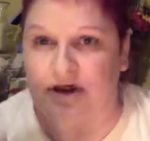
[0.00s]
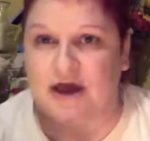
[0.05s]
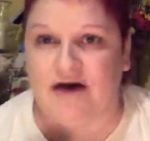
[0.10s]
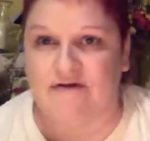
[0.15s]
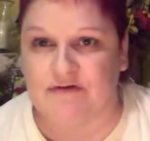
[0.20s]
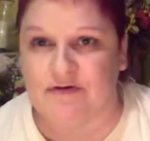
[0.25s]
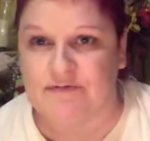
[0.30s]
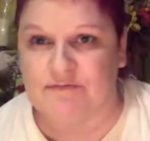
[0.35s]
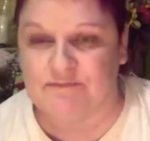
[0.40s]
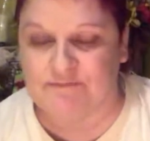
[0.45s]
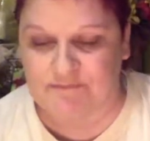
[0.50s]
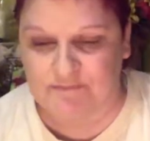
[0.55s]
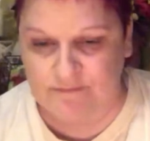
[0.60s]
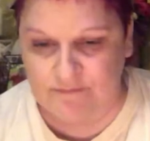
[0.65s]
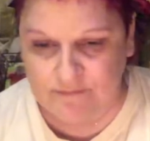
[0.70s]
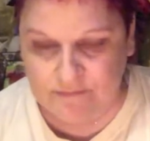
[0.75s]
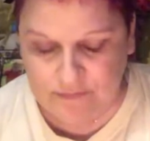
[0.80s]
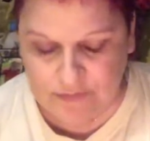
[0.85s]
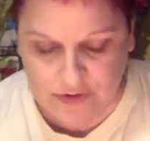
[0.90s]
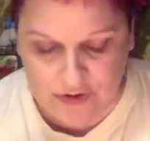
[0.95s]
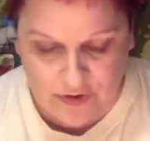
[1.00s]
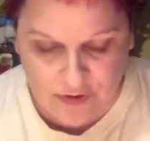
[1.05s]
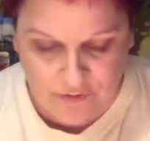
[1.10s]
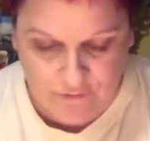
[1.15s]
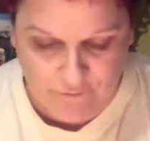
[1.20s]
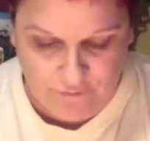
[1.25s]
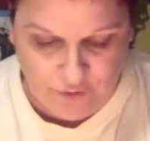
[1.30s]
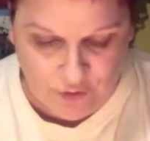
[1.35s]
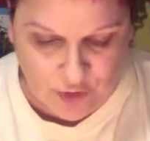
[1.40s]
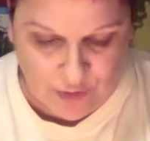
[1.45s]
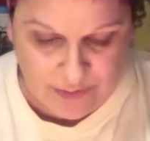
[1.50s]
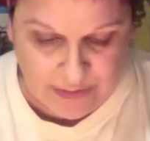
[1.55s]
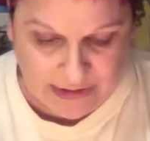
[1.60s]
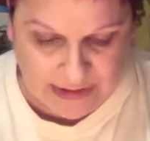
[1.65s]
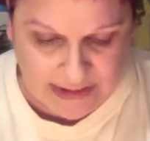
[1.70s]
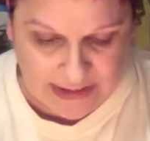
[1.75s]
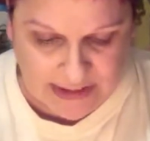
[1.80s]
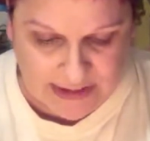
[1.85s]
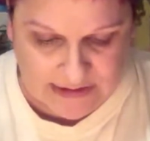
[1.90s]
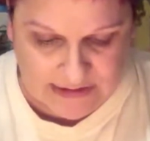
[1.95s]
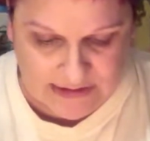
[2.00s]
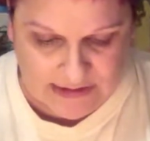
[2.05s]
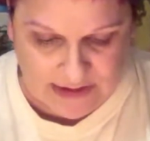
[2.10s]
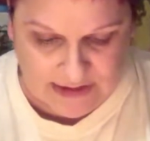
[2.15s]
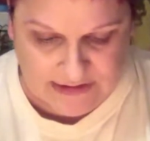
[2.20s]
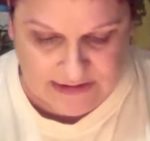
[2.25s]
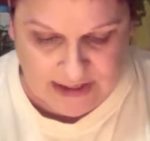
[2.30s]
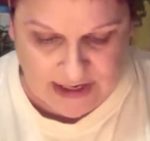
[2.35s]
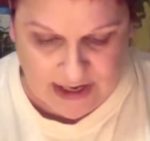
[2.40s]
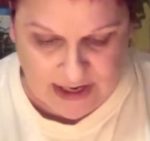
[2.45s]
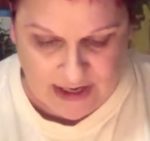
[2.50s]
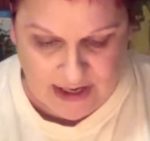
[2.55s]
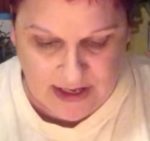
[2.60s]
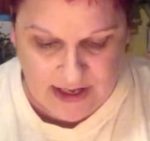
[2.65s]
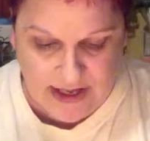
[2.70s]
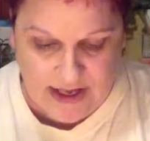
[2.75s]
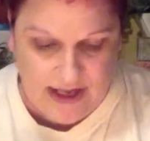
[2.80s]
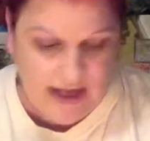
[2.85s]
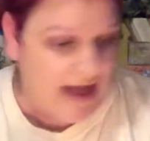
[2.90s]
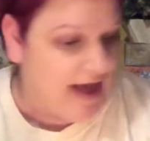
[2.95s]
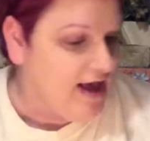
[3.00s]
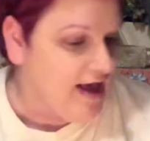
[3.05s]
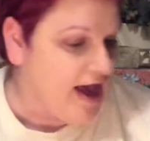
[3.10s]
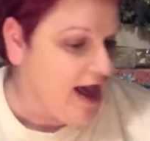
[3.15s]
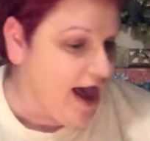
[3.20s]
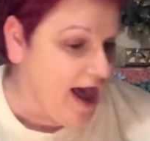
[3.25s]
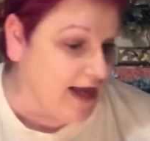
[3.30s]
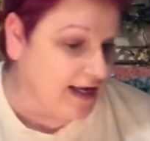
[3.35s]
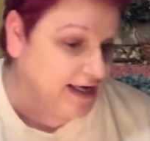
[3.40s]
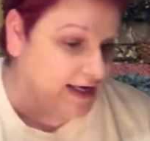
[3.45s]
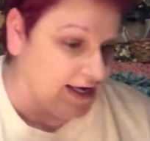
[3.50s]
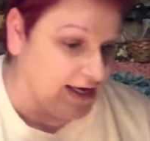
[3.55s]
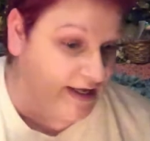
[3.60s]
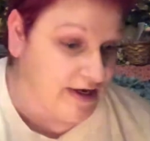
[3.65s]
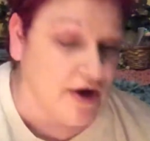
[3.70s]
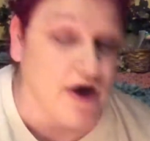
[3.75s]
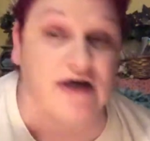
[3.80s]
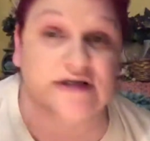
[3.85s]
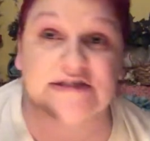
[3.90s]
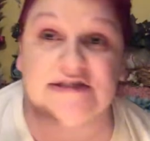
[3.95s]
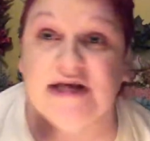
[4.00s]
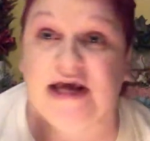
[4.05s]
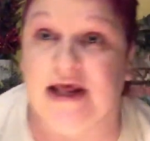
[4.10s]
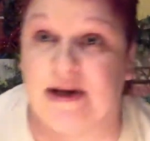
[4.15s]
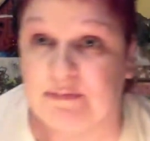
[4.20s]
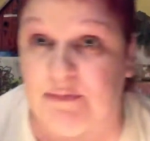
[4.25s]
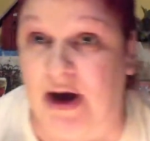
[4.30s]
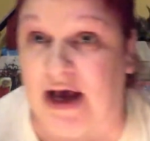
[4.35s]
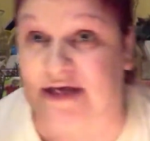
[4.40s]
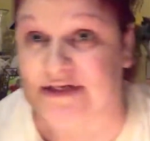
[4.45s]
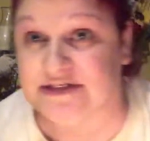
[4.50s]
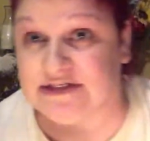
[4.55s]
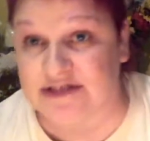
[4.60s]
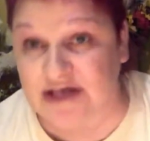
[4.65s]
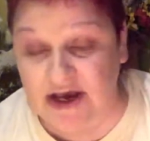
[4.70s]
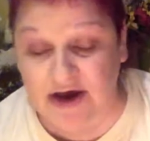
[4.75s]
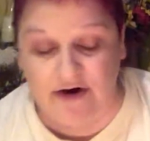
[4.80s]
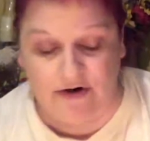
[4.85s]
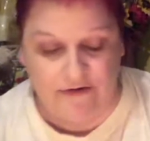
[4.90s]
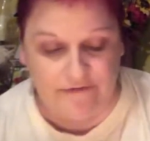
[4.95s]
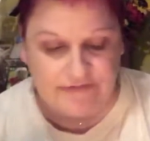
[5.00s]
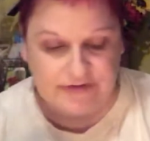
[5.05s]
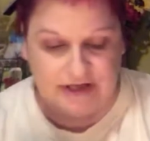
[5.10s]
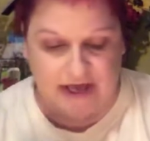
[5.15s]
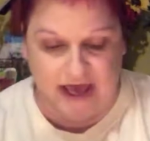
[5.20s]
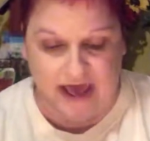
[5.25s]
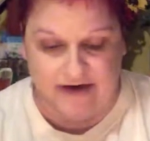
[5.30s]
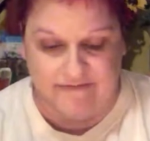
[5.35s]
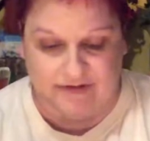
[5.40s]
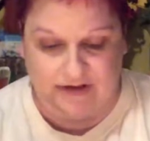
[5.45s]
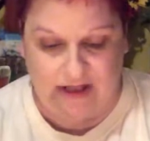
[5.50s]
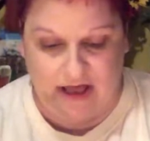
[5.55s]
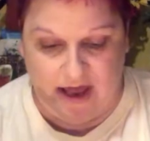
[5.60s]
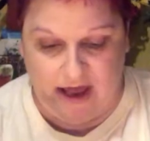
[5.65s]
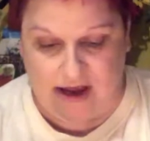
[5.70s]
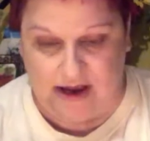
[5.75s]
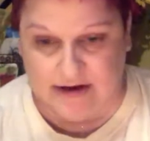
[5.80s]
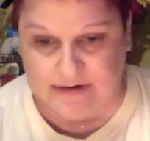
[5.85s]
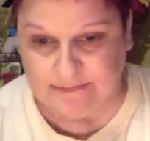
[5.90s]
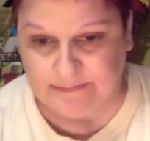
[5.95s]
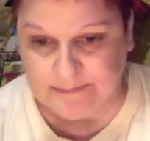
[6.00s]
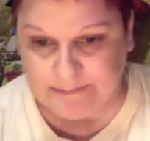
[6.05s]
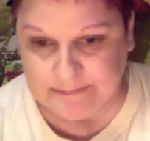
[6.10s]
have a full blend, because I cannot stand myself to have a line.